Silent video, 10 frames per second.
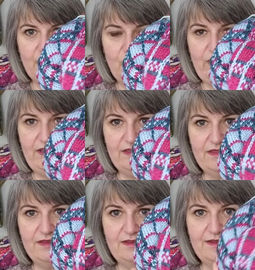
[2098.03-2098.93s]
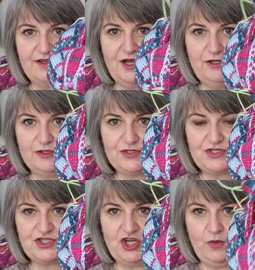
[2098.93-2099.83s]
with the colors
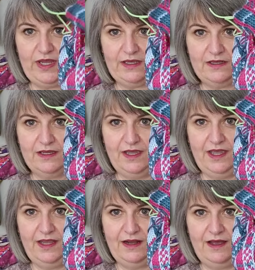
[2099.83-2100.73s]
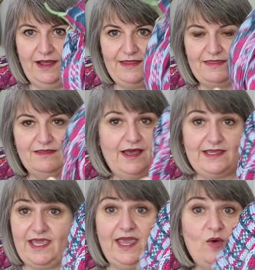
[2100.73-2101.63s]
showing. And I, I
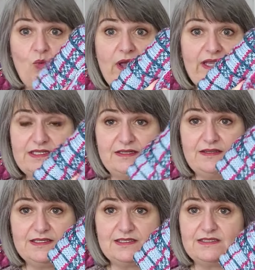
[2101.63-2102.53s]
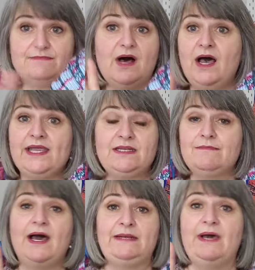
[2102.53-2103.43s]
can't wait. This is
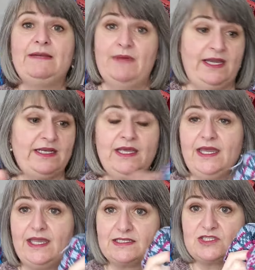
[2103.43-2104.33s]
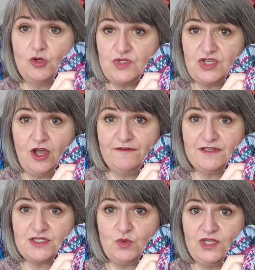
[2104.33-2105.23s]
mine, mine, mine, mine. It's so soft
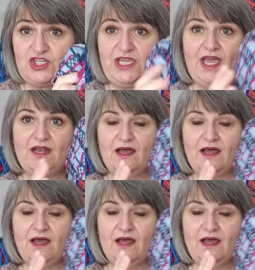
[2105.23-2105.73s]
and squishy and